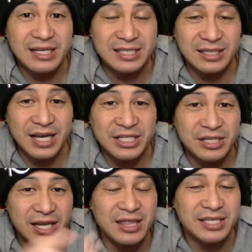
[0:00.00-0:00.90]

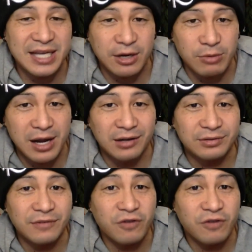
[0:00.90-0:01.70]
selection in the second round